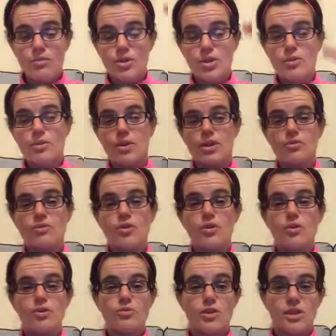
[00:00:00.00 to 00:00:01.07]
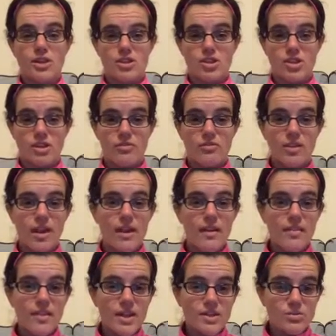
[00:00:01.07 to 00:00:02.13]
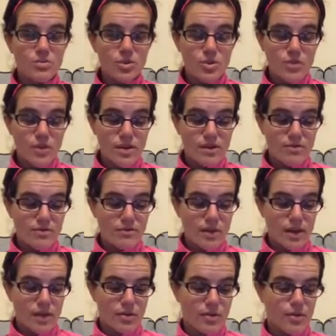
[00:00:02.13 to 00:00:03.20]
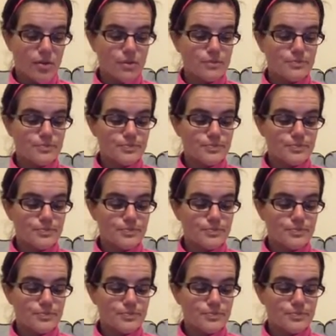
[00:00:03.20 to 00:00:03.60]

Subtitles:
for you and you can achieve. That's where you want to write your goal.